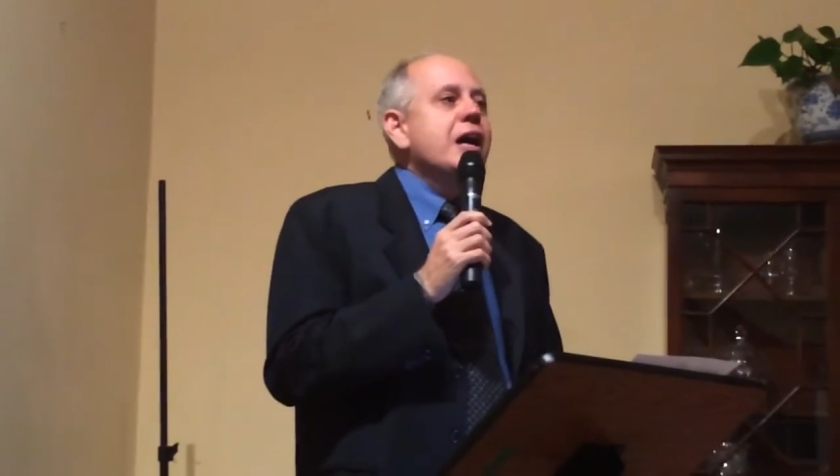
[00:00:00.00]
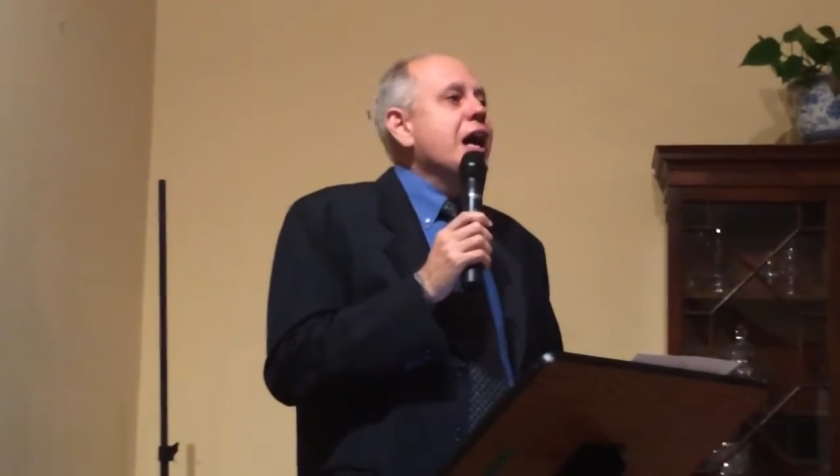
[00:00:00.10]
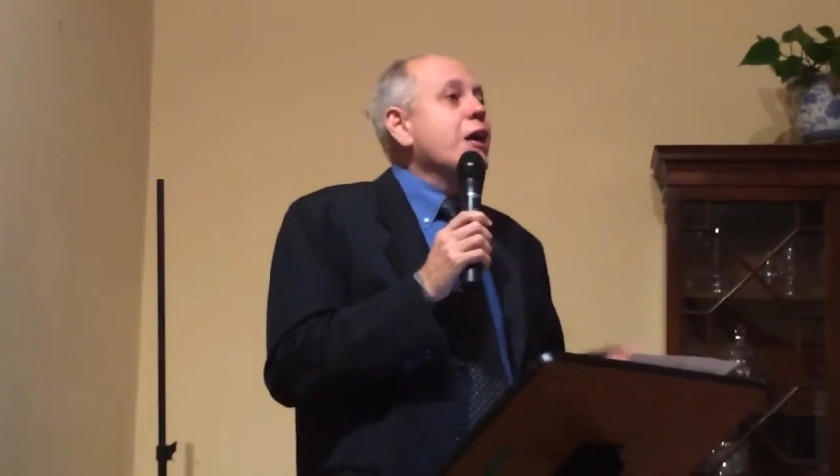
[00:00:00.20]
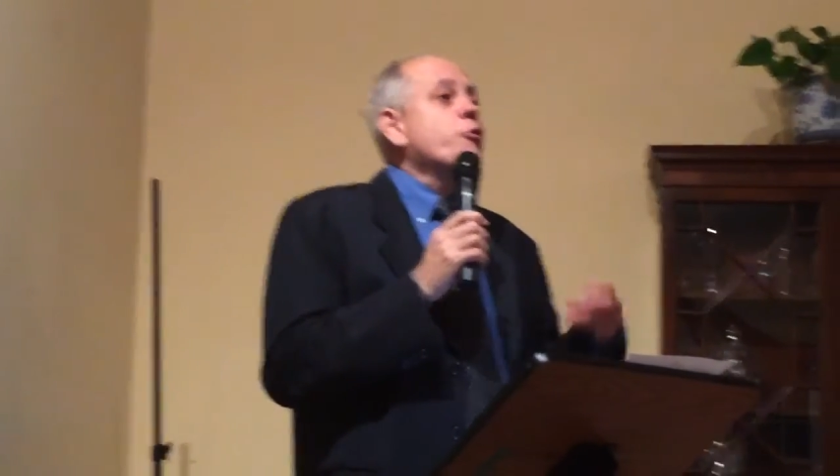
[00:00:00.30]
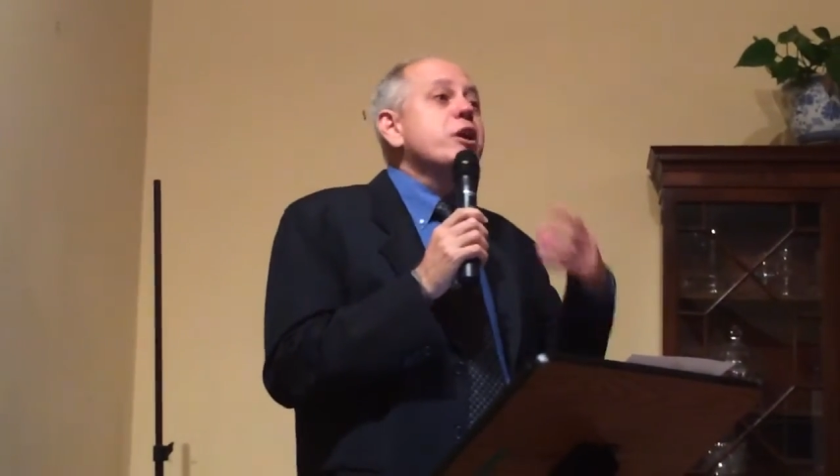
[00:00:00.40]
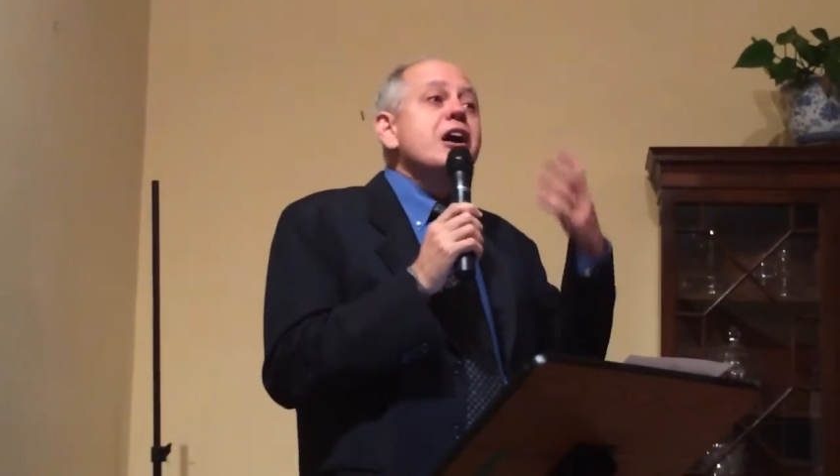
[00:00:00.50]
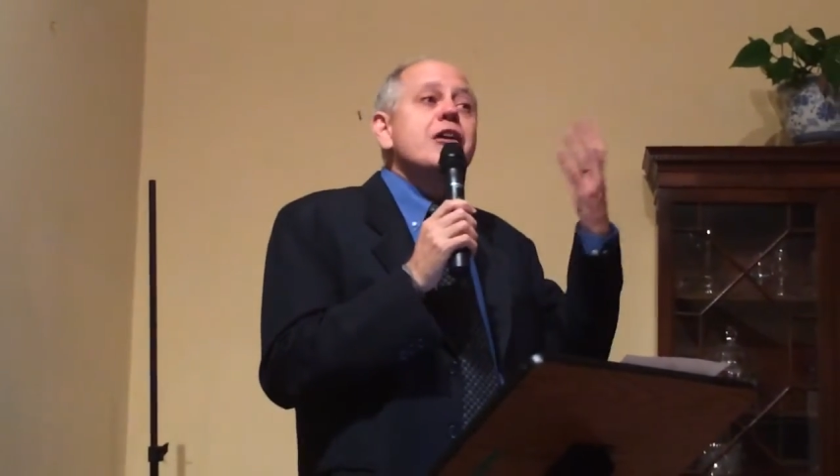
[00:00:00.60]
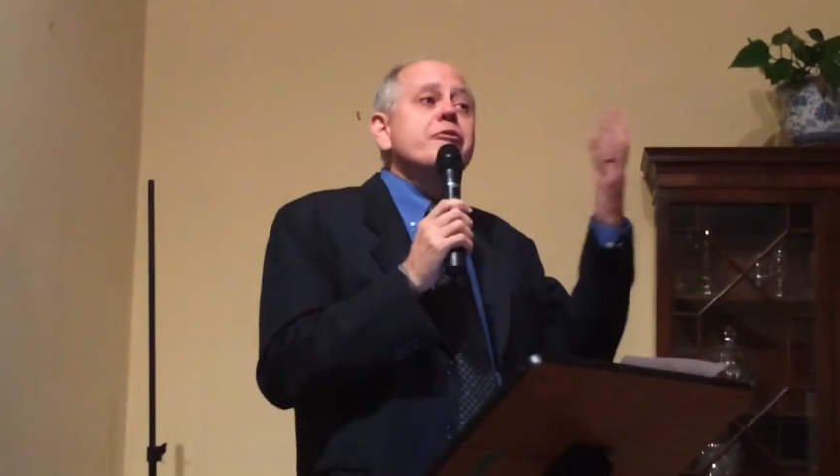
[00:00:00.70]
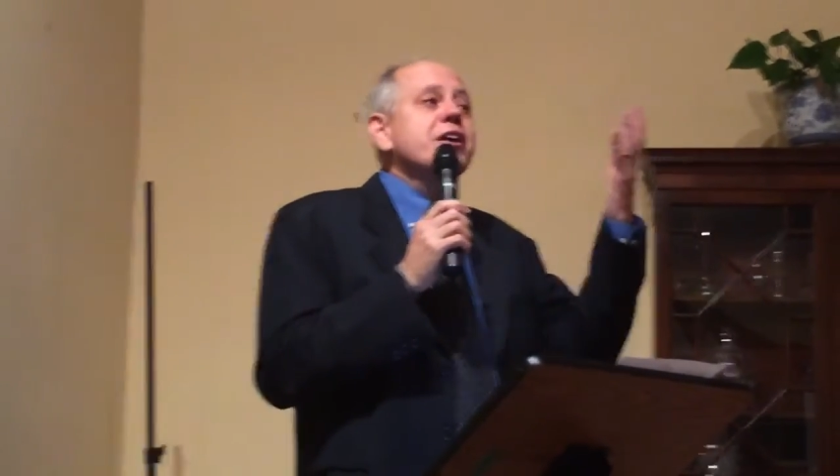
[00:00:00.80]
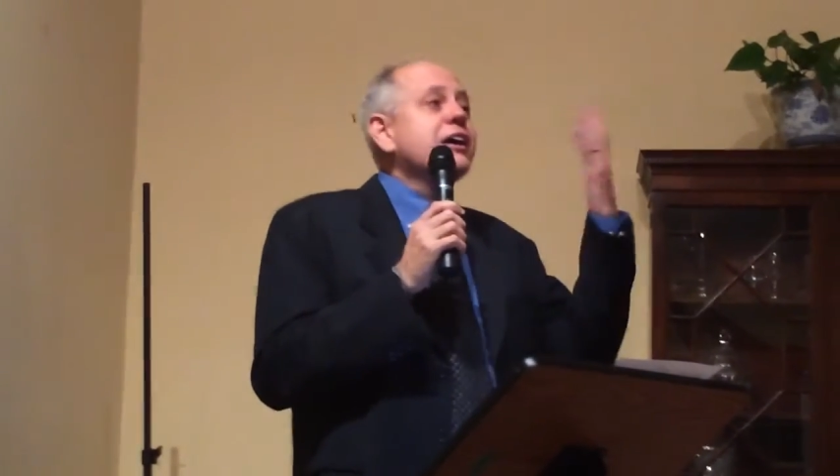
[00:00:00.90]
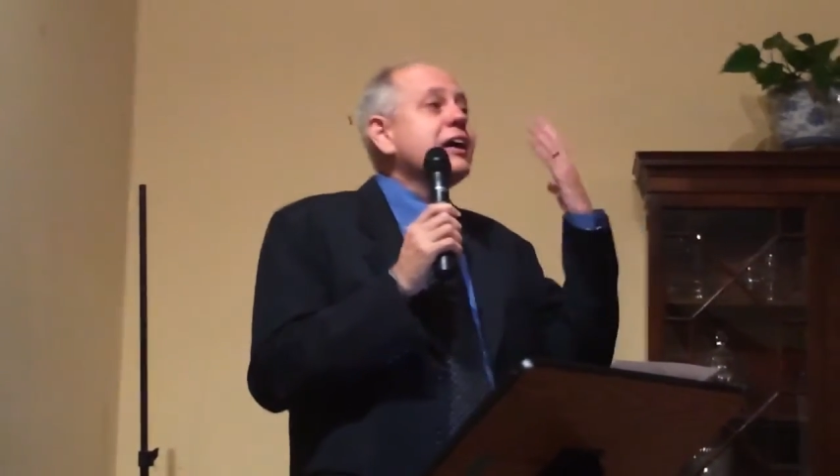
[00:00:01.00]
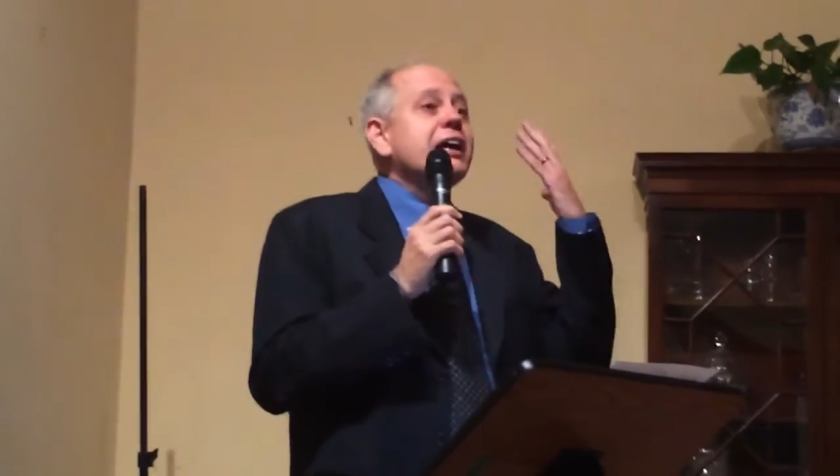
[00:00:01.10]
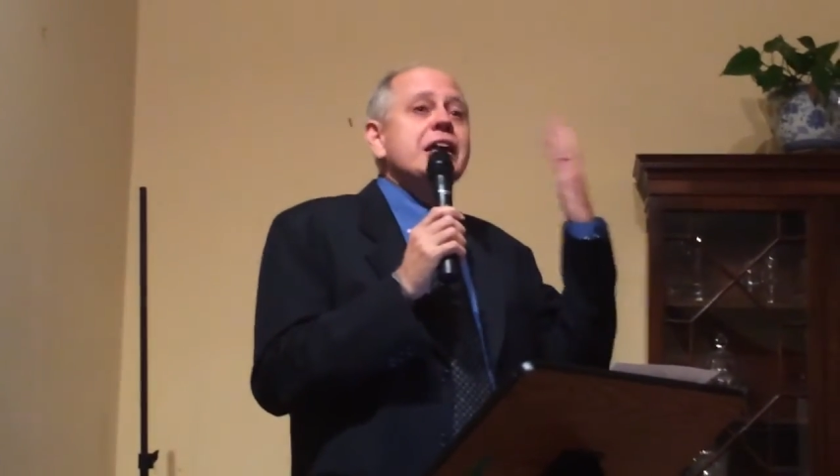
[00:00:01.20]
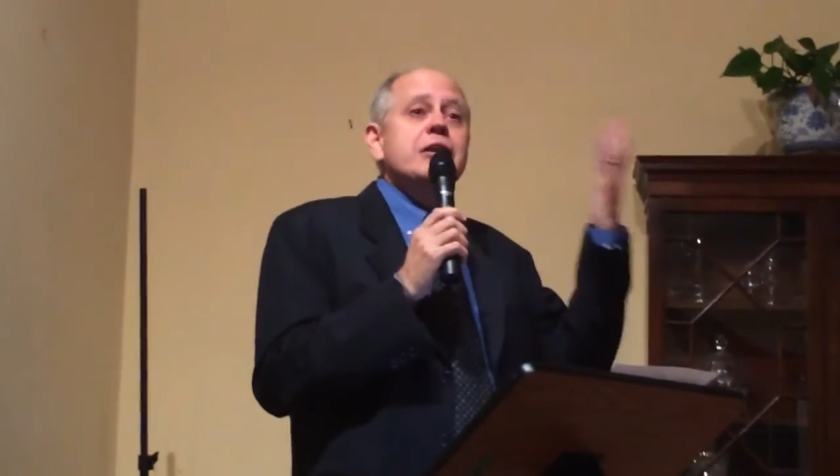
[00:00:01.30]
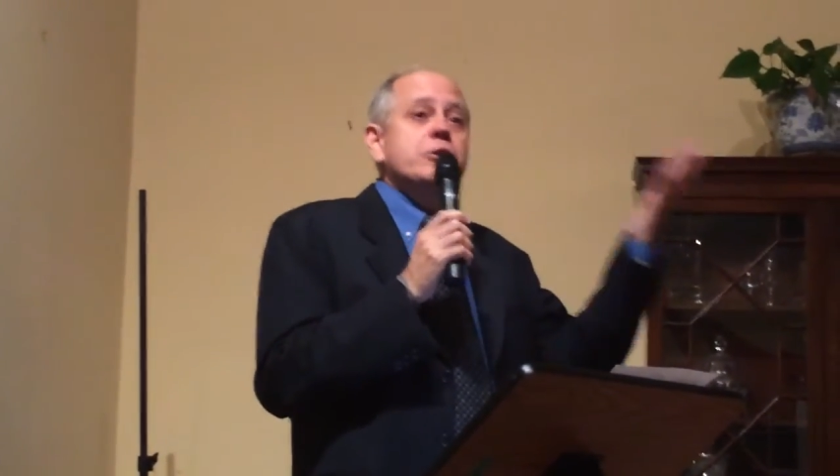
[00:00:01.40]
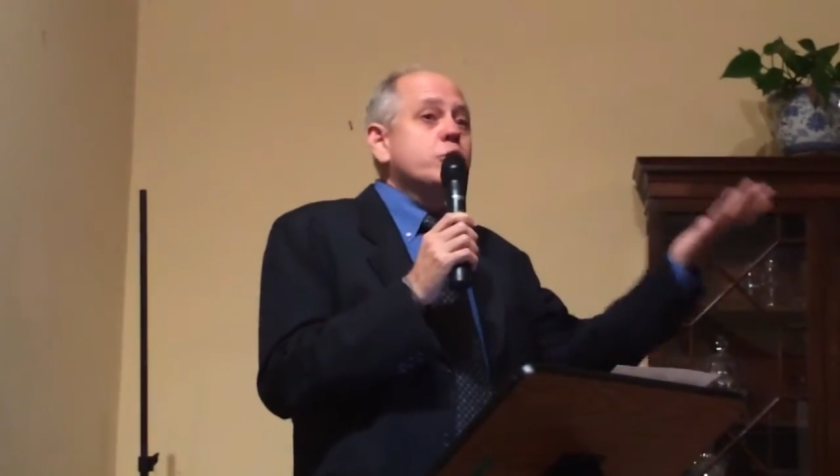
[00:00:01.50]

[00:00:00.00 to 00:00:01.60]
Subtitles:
and we have a